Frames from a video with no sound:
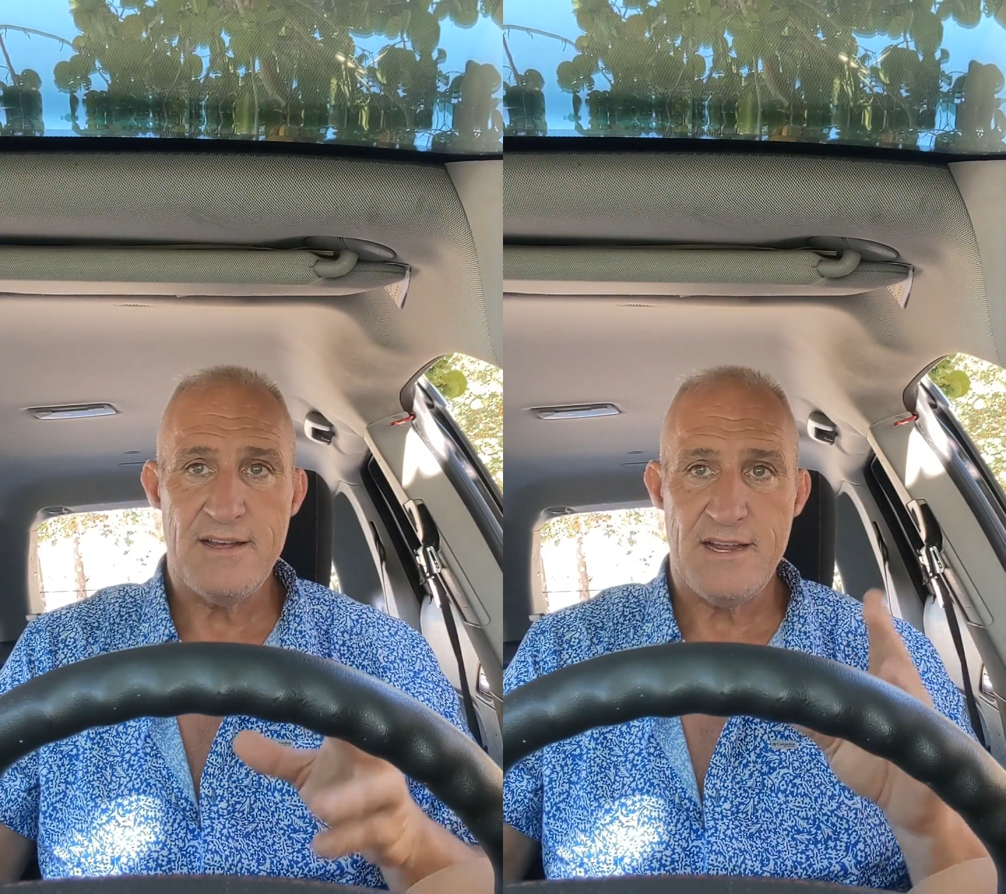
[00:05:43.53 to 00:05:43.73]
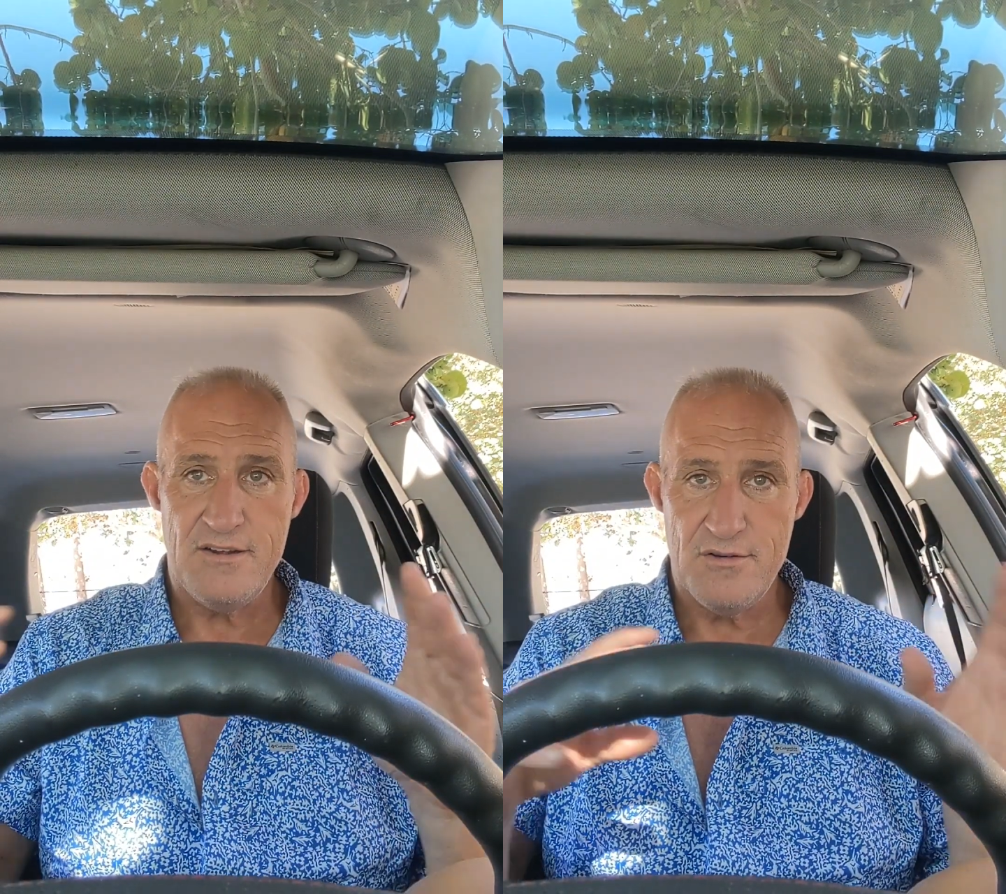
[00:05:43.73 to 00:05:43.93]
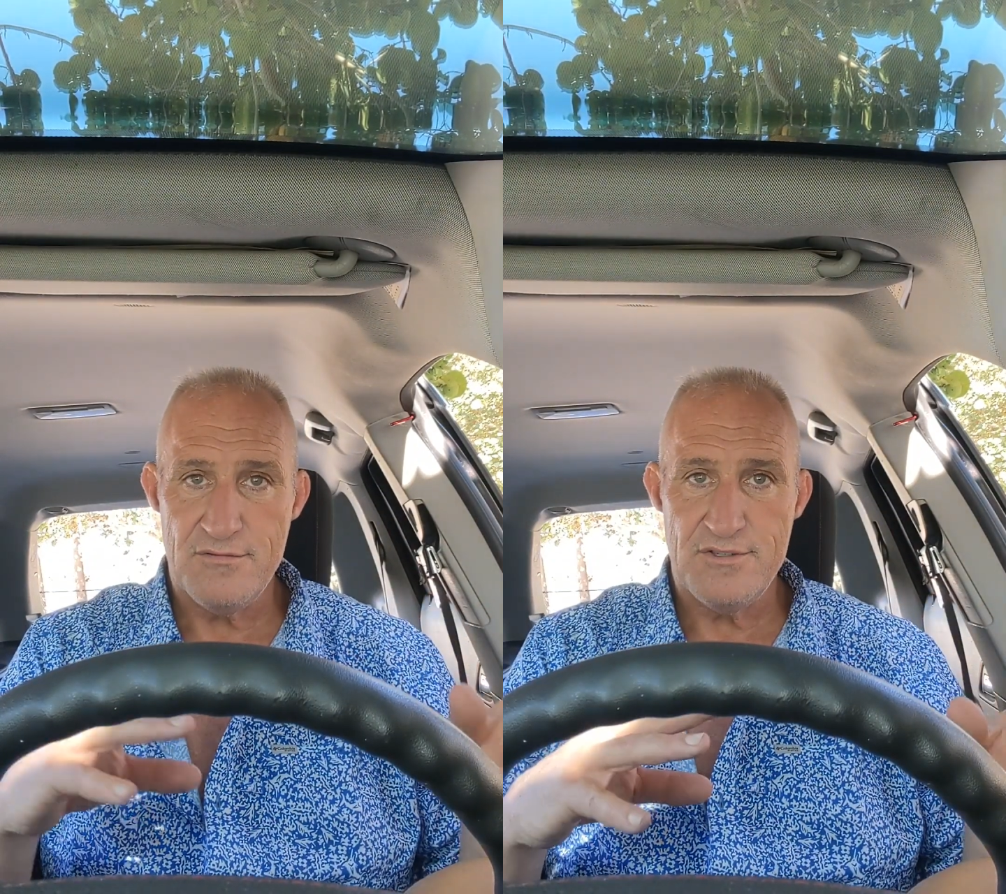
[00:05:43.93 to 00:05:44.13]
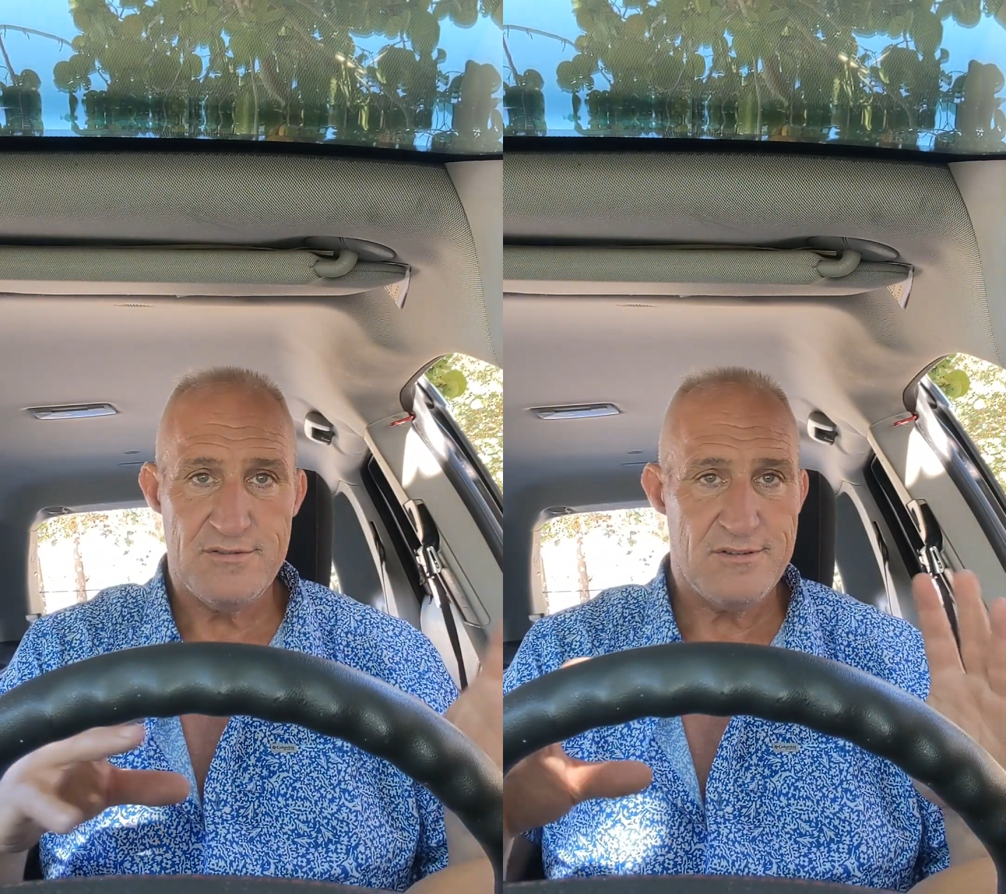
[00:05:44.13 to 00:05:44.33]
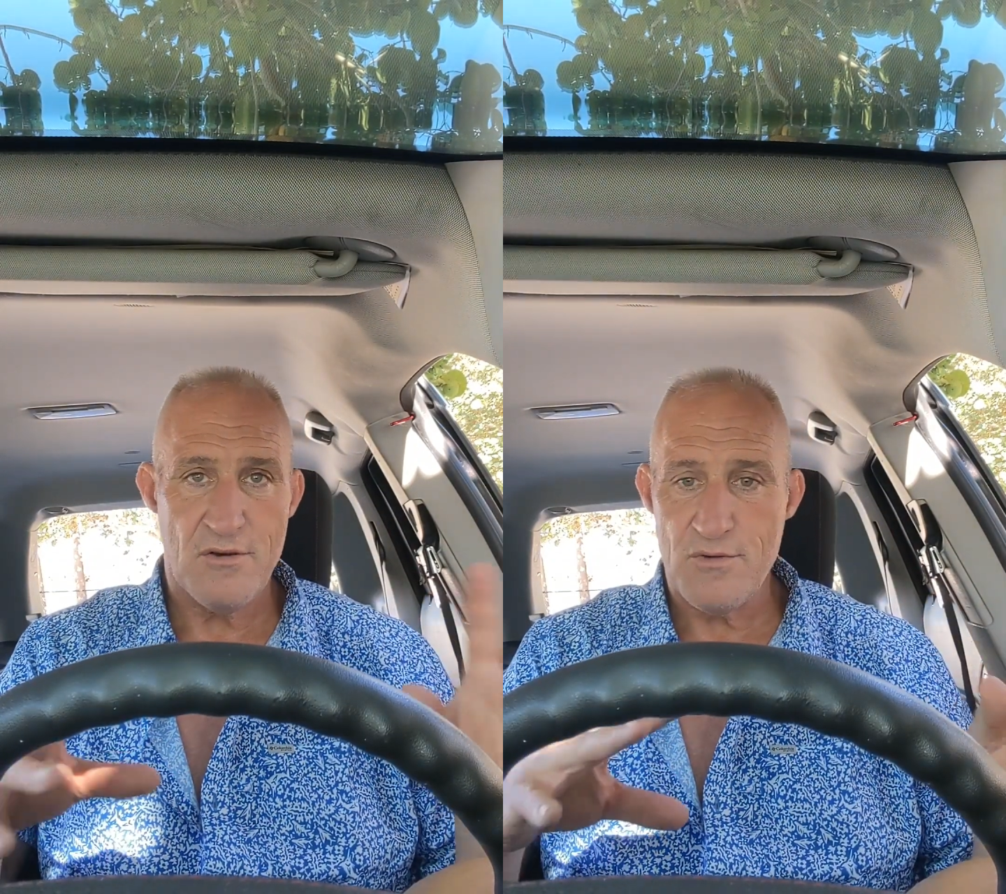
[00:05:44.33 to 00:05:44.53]
and you
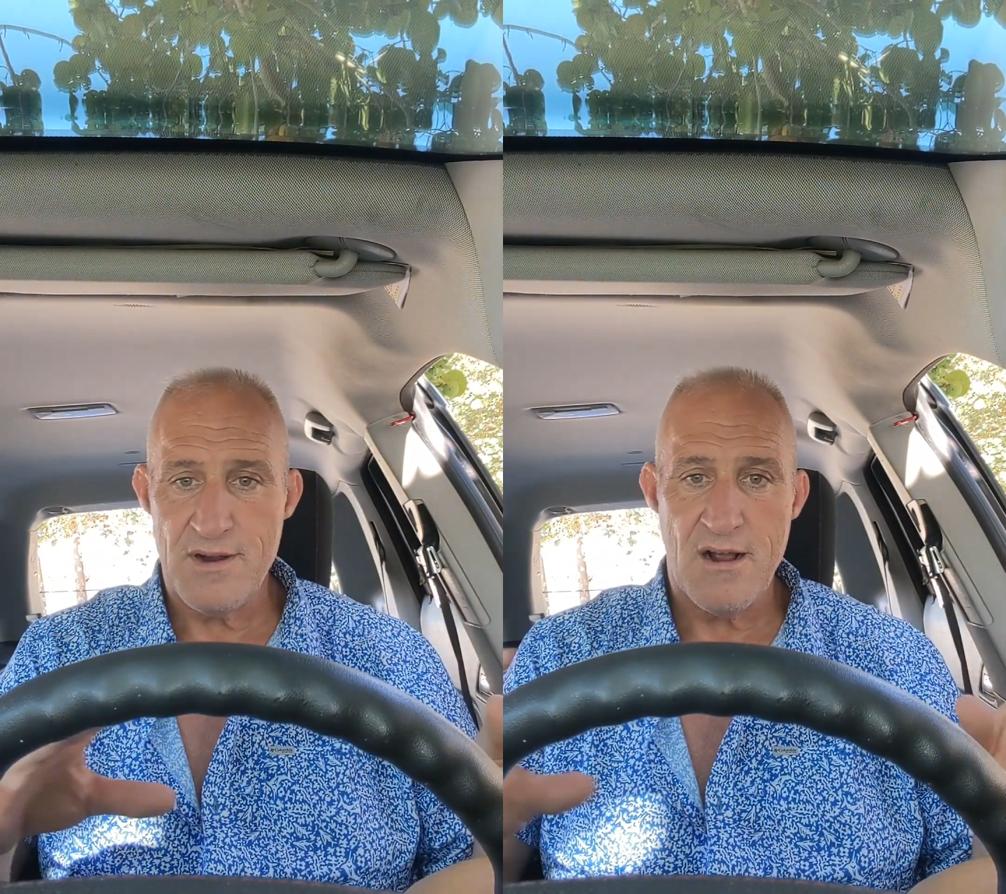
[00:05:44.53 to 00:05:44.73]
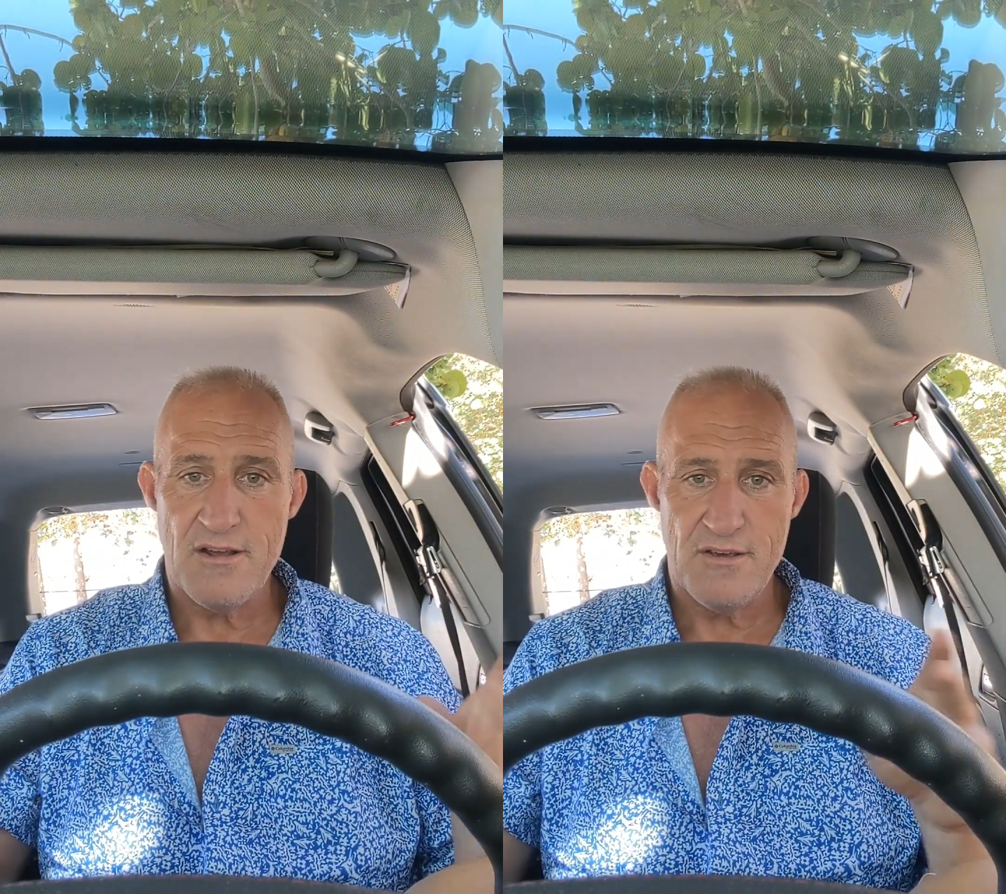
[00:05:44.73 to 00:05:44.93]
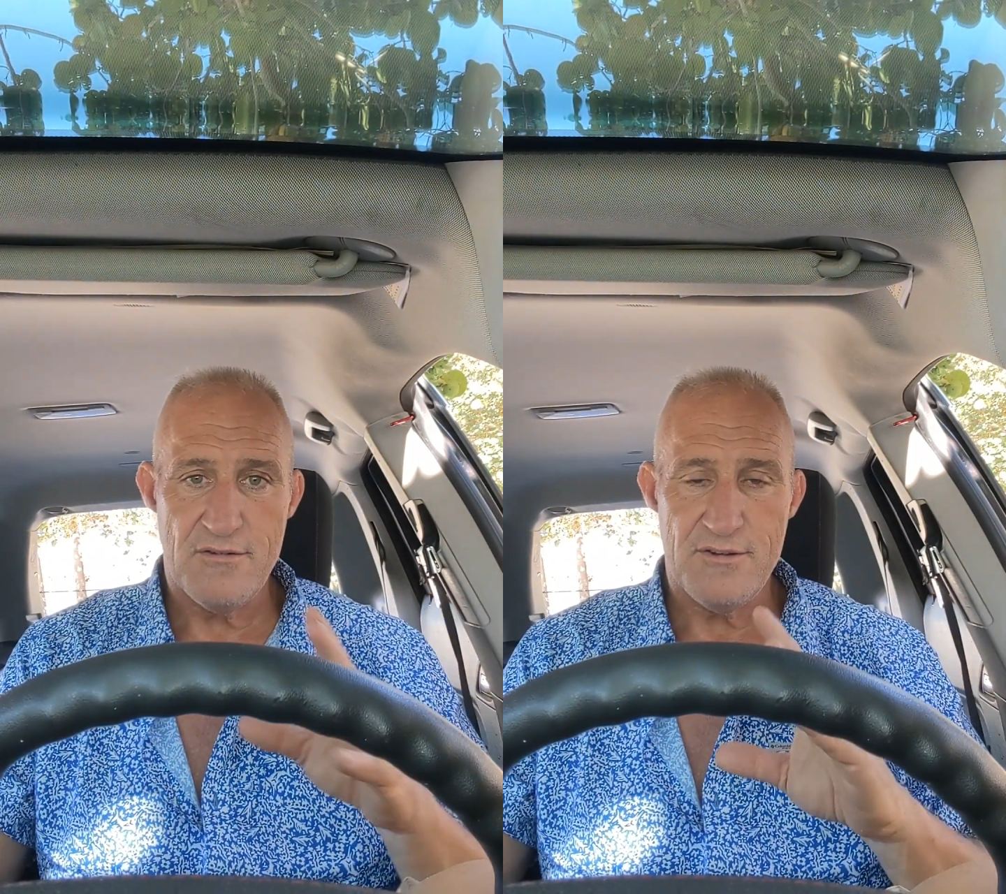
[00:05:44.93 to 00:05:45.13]
don't argue,